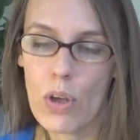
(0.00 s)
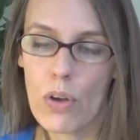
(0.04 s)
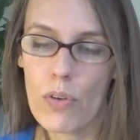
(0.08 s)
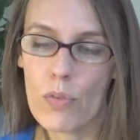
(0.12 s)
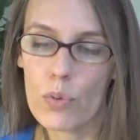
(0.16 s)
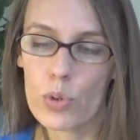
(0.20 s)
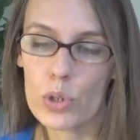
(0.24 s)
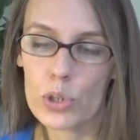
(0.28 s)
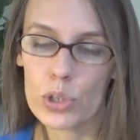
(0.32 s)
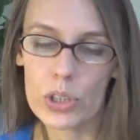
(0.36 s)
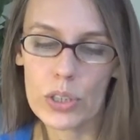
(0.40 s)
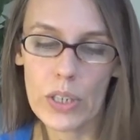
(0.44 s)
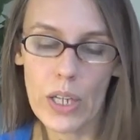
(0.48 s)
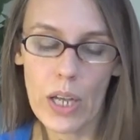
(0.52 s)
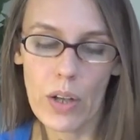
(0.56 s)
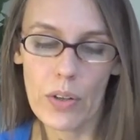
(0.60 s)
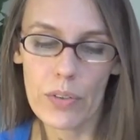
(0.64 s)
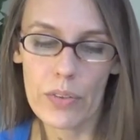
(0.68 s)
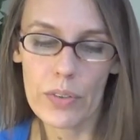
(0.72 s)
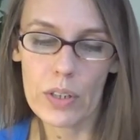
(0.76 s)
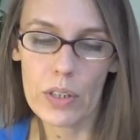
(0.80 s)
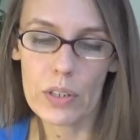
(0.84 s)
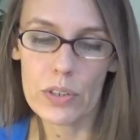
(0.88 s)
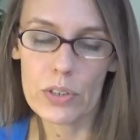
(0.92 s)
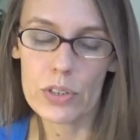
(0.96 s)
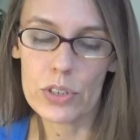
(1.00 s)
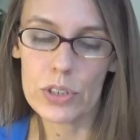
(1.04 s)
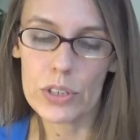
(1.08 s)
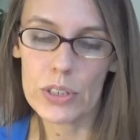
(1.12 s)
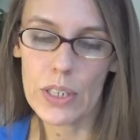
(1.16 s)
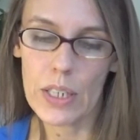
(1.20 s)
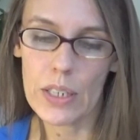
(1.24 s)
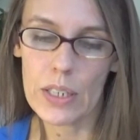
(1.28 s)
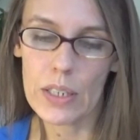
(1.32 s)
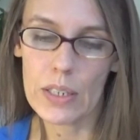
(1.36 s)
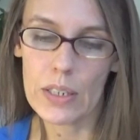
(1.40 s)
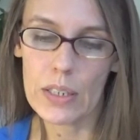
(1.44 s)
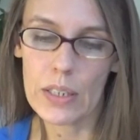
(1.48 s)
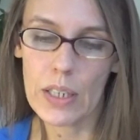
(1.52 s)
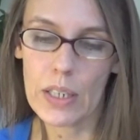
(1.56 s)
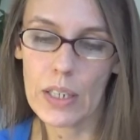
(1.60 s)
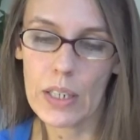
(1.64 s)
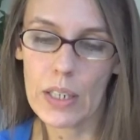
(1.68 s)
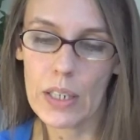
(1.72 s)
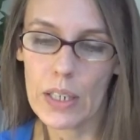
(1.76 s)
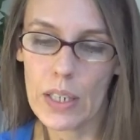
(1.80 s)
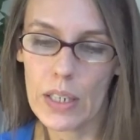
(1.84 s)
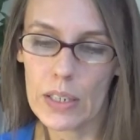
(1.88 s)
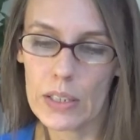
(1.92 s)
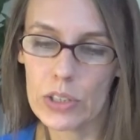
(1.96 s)
Forging a healthy understanding and
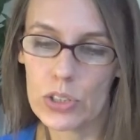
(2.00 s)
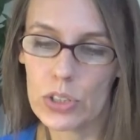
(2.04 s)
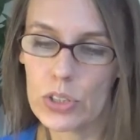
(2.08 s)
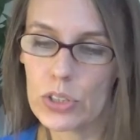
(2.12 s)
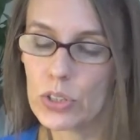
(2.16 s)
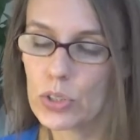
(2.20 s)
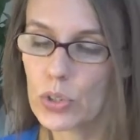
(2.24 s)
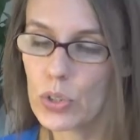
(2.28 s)
connection is